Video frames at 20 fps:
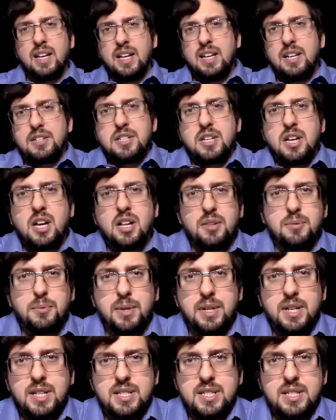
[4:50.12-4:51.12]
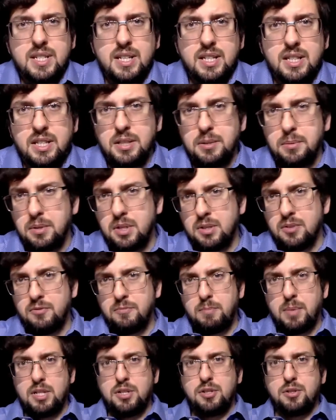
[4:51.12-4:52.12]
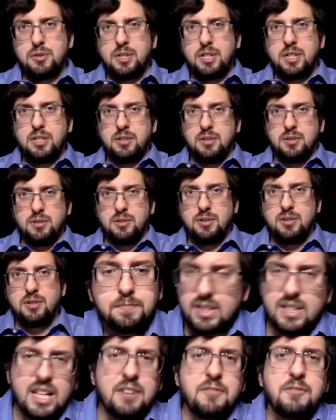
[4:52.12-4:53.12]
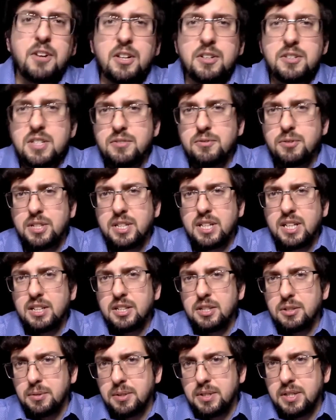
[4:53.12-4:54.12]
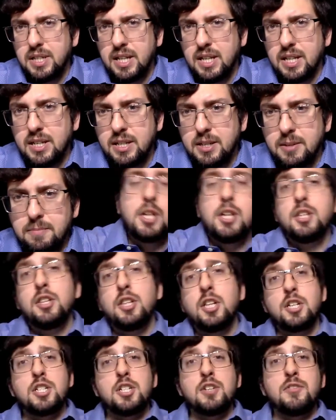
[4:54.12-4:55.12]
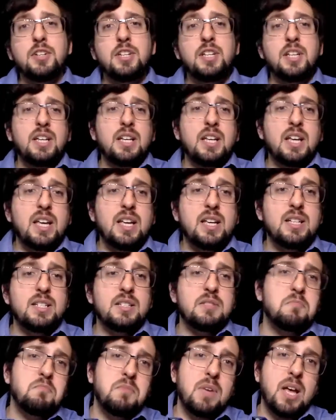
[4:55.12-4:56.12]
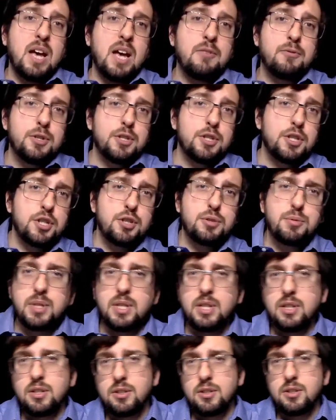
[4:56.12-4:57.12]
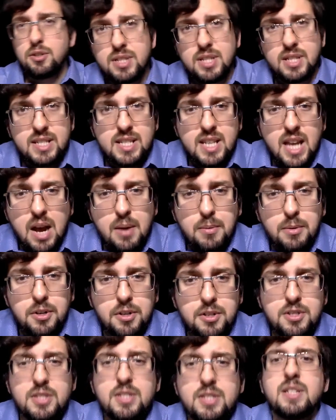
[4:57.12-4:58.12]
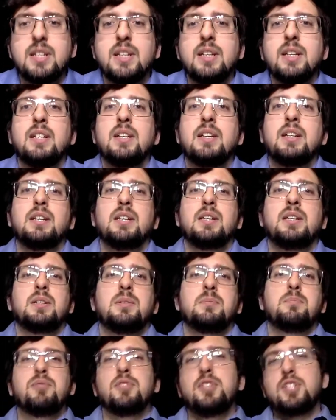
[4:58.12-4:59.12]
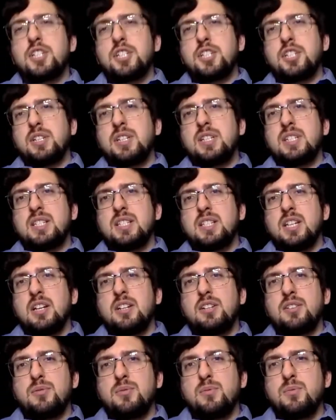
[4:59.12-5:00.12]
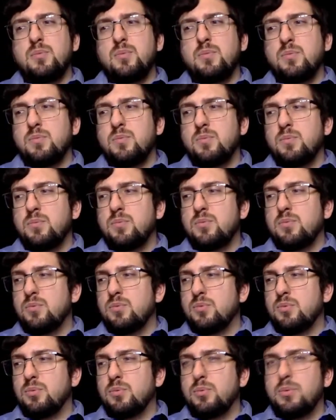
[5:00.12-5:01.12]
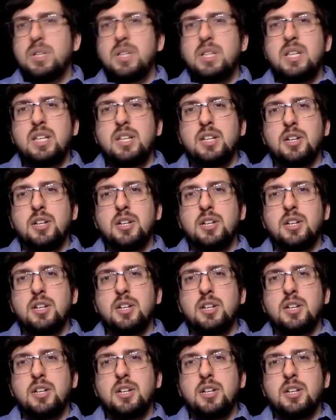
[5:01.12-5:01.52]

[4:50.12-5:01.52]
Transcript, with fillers: and there's always a of patchouli that follows everything toward the end. Longevity is average three to six hours. Projection is not really